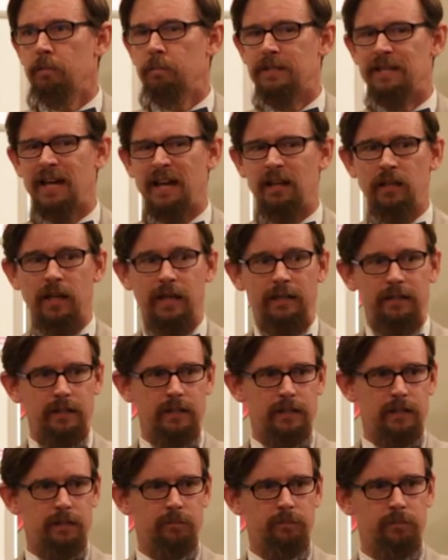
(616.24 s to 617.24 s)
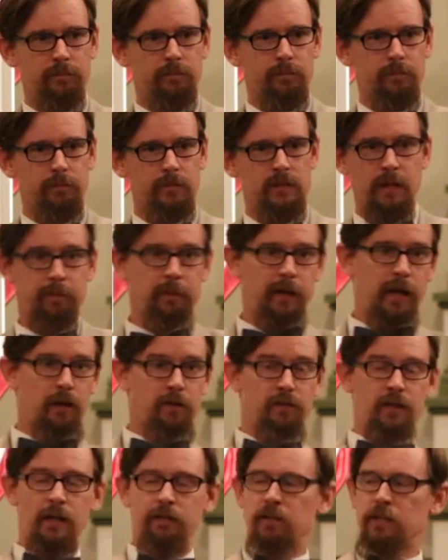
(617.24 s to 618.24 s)
Dialectic, stepping
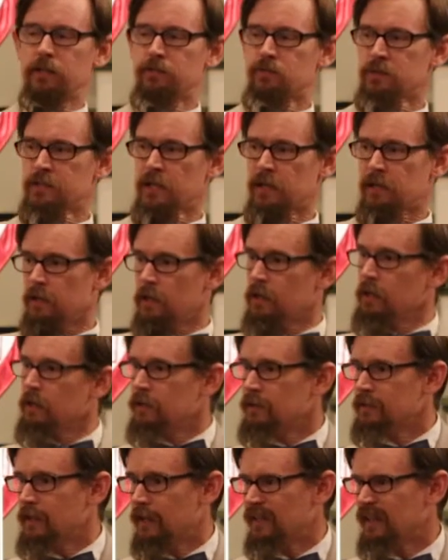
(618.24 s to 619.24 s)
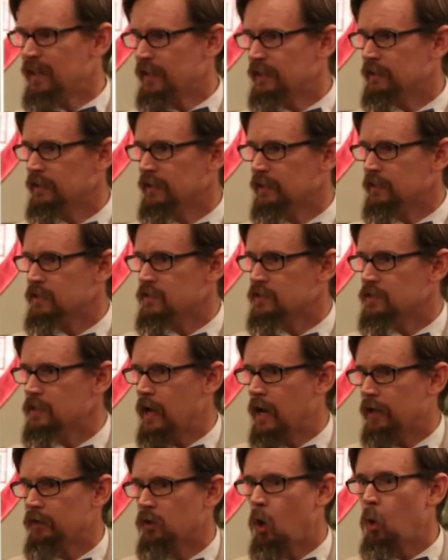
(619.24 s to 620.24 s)
out of David Hicks for a second, dialectic is
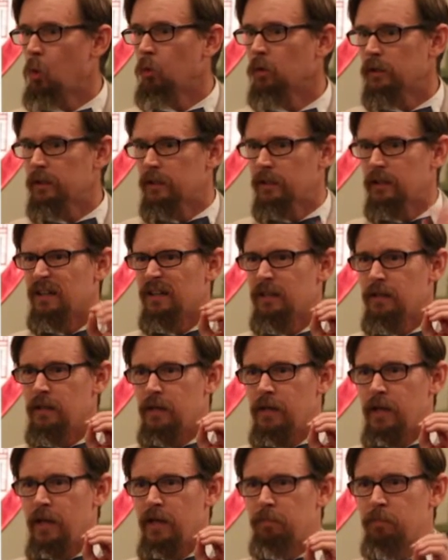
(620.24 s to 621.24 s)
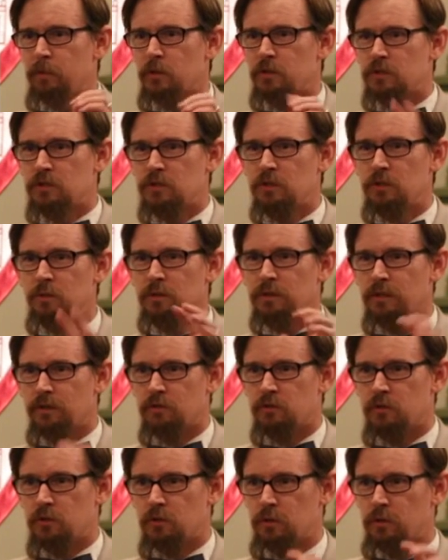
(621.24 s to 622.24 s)
not only a pursuit
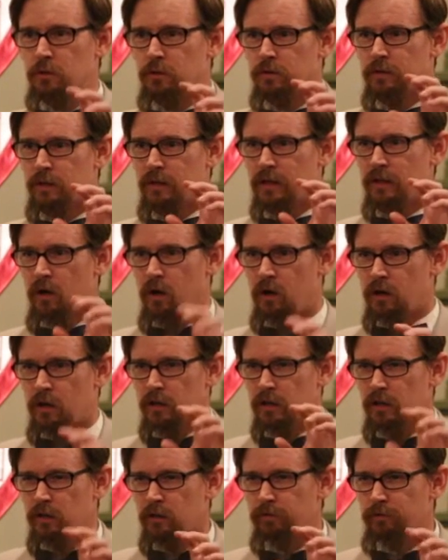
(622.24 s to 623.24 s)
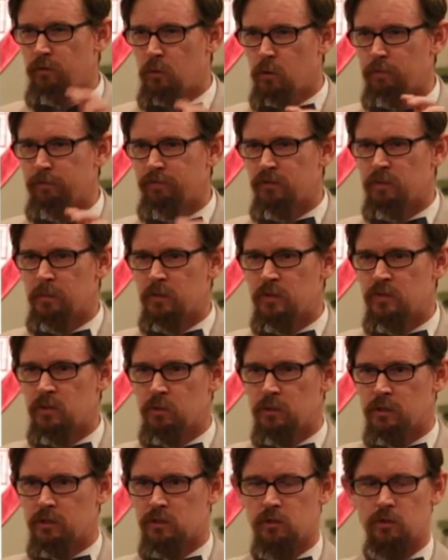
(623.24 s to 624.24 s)
of truth, an art and a form for
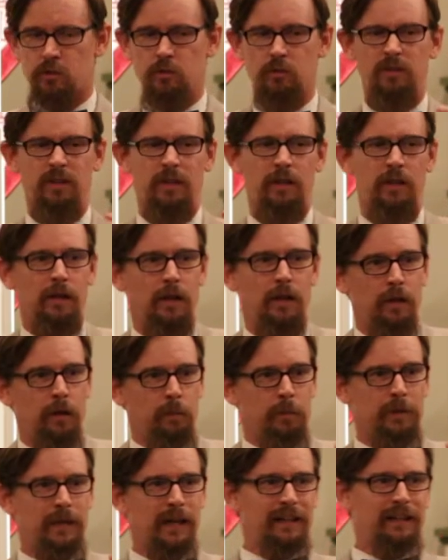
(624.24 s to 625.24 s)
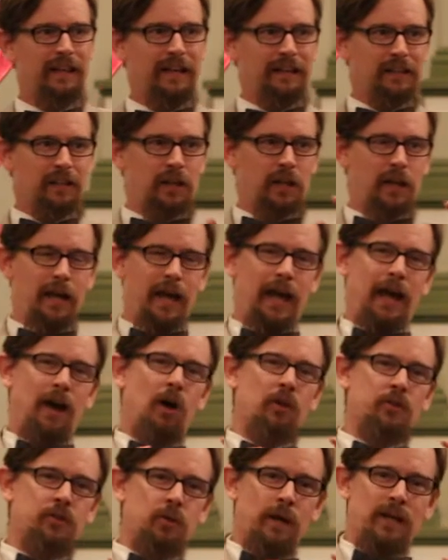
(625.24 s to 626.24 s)
pursuing truth, but dialectic
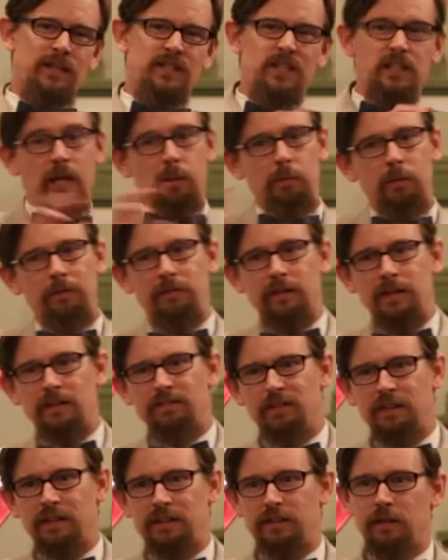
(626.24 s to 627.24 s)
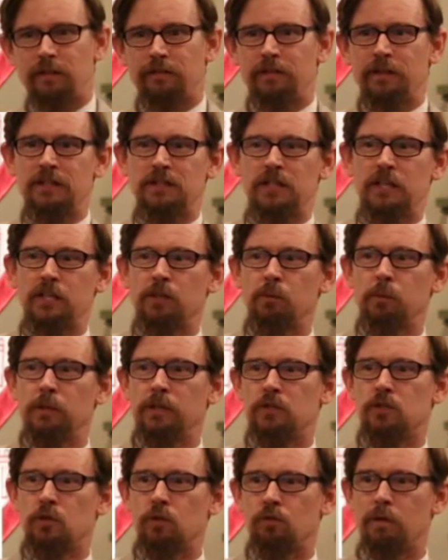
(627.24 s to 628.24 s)
also has the double benefit of
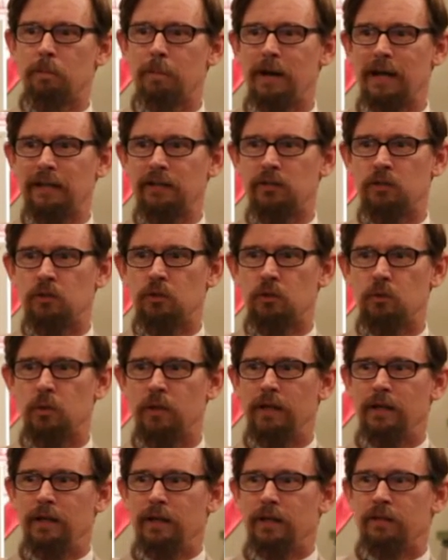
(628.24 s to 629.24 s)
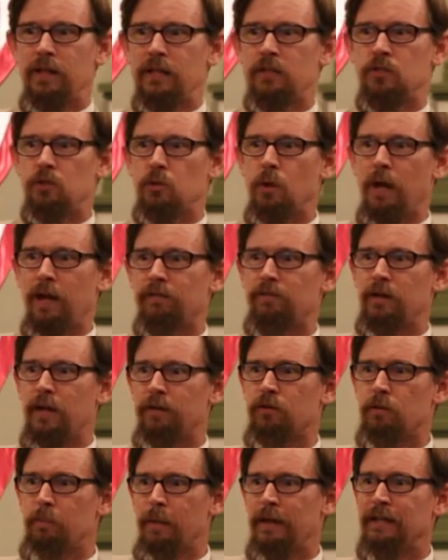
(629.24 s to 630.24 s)
continuing to remind you that you have
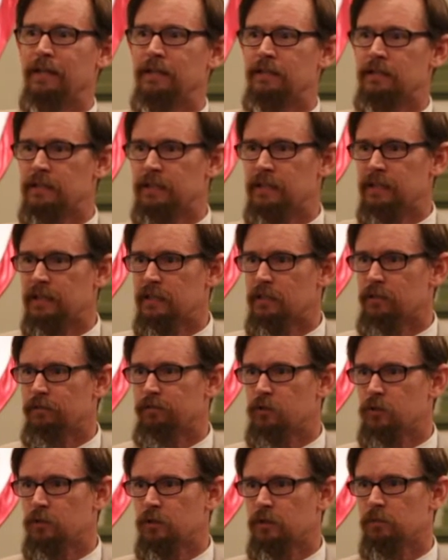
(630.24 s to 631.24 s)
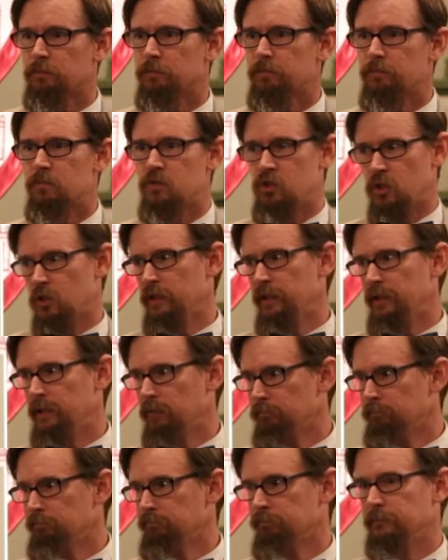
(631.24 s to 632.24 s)
never made it to the end of your journey
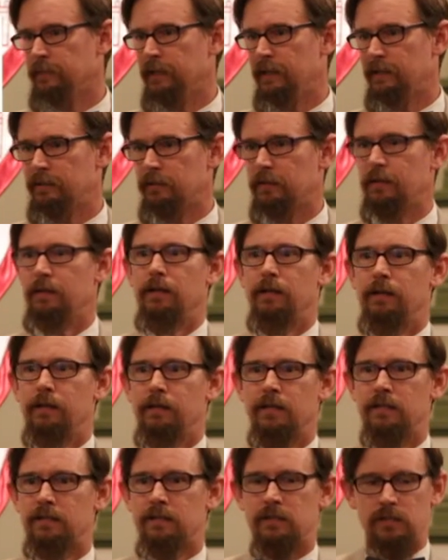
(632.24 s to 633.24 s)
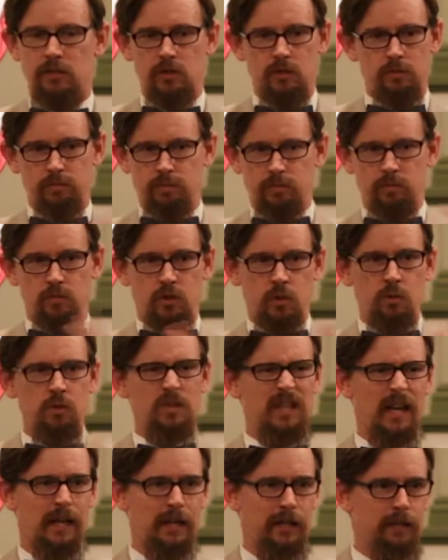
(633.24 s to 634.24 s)
yet. This is
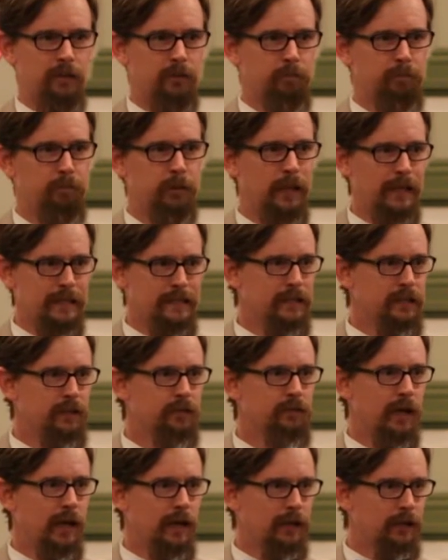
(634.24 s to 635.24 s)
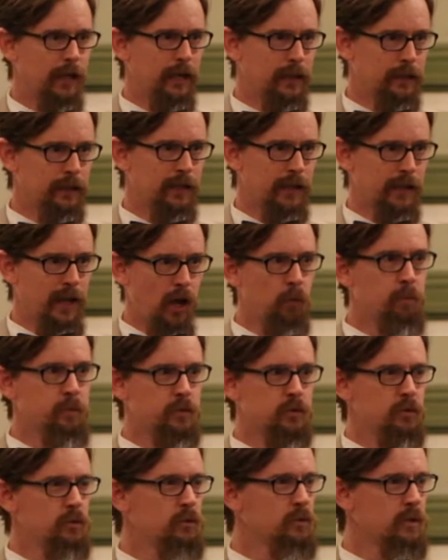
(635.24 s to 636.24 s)
two-sided blessing of dialectic. It
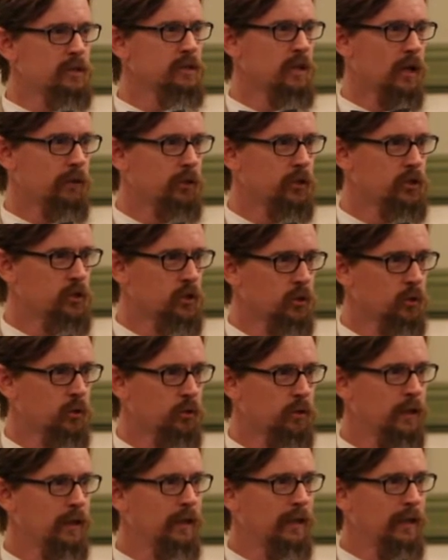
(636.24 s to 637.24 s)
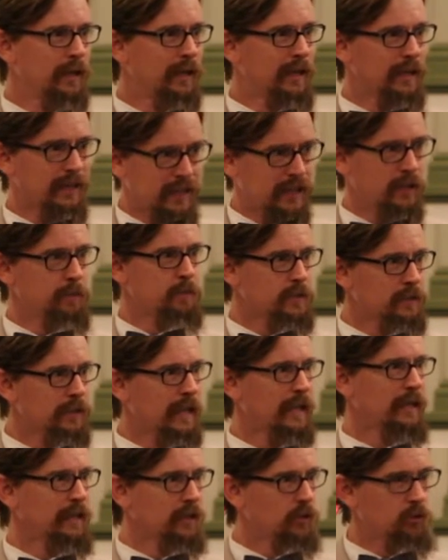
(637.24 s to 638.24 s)
helps you discover truth, and it keeps
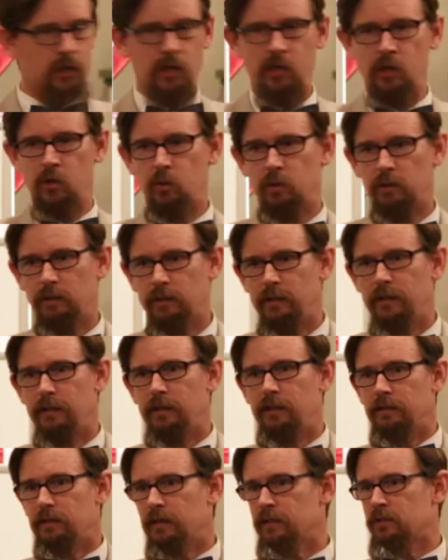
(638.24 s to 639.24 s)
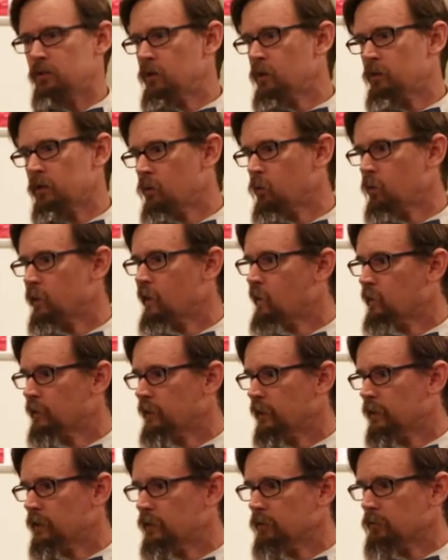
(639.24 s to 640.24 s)
letting you know that you don't know it all
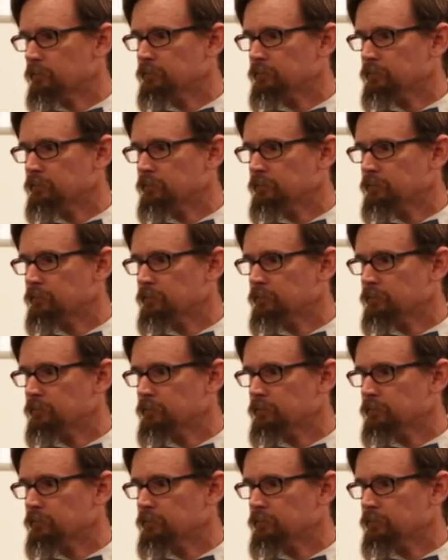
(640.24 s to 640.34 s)
yet.